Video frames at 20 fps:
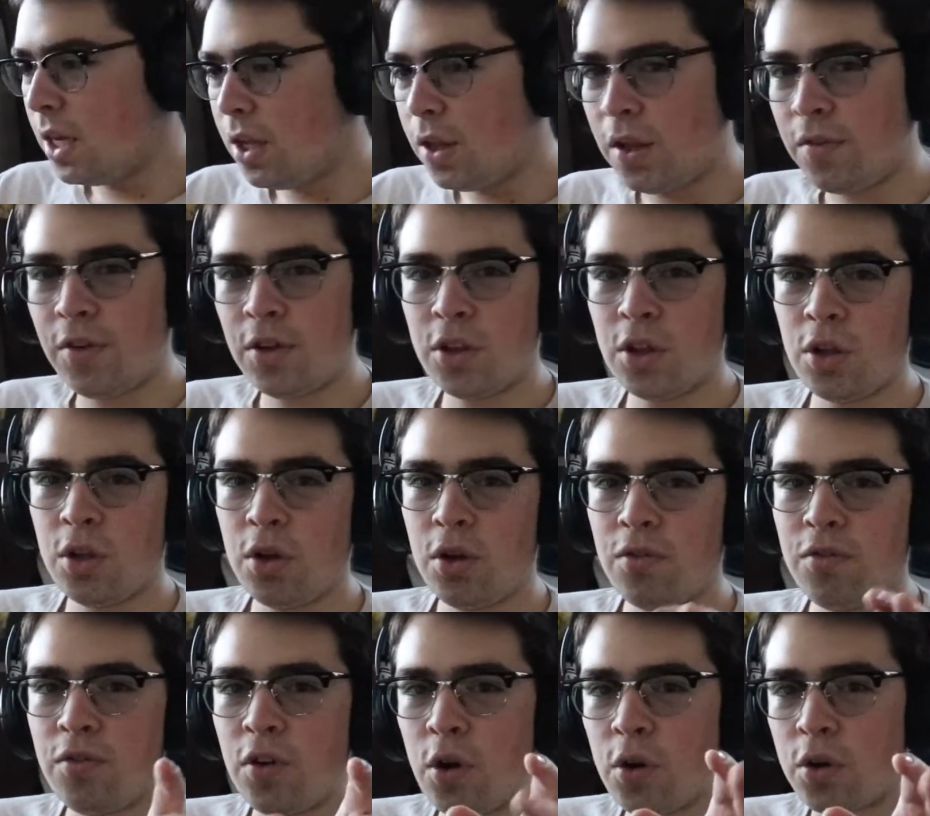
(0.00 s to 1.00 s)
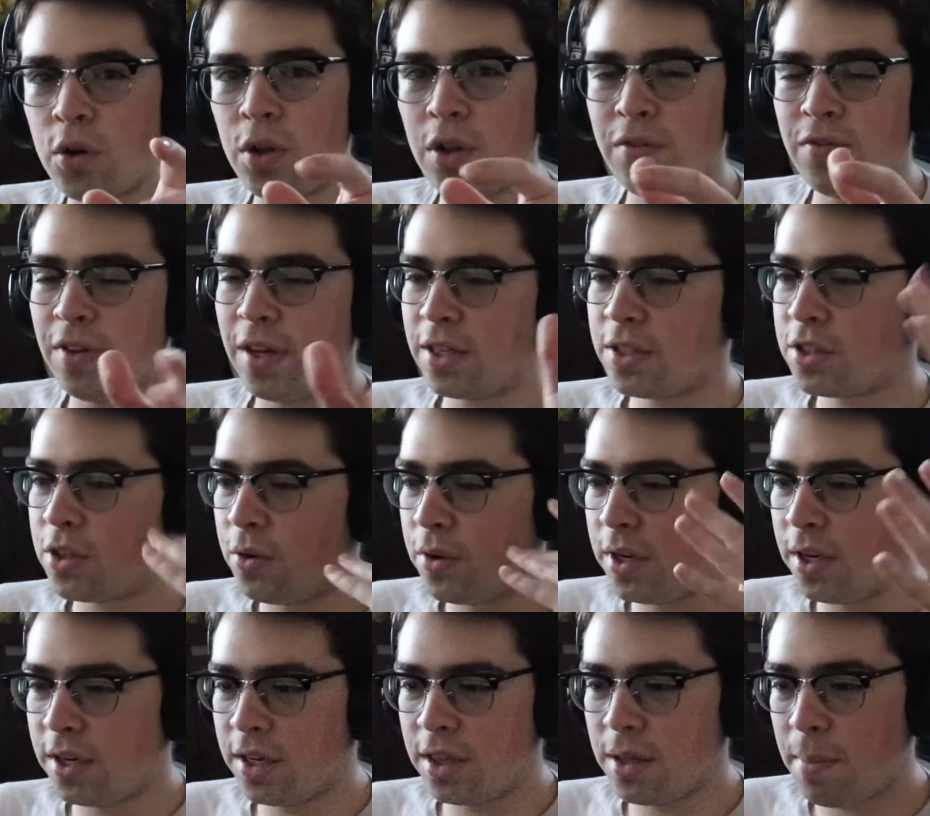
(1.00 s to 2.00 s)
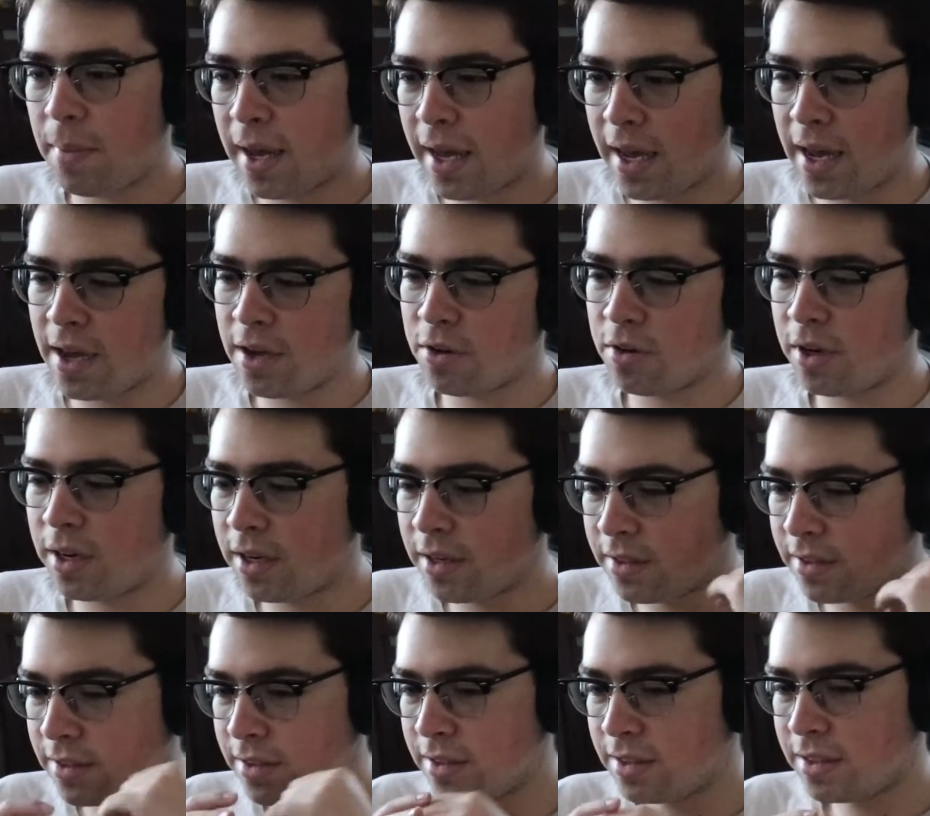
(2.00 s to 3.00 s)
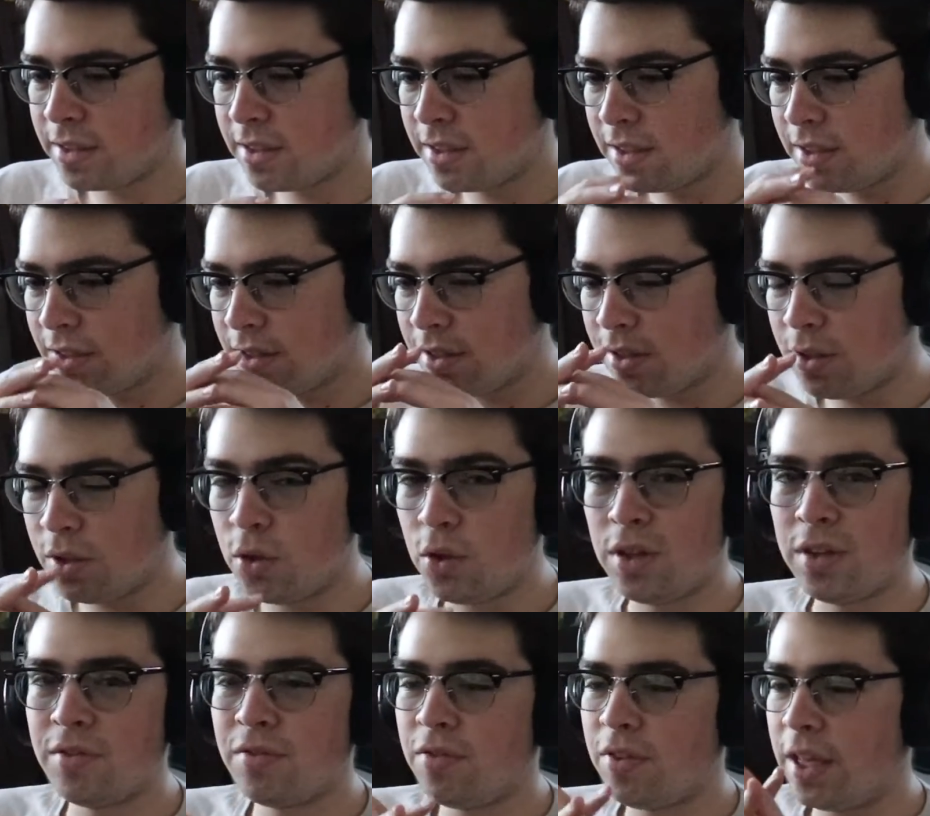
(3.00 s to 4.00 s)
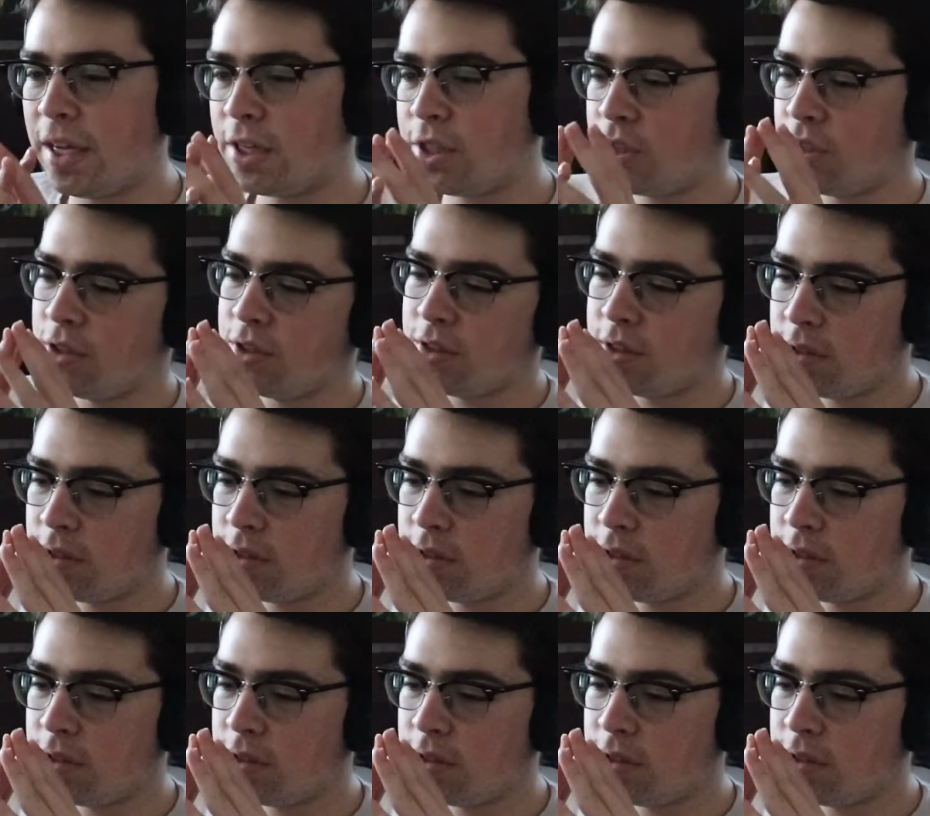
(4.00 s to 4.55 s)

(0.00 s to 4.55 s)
love all the little vocal effects going on in the background. Little inflections.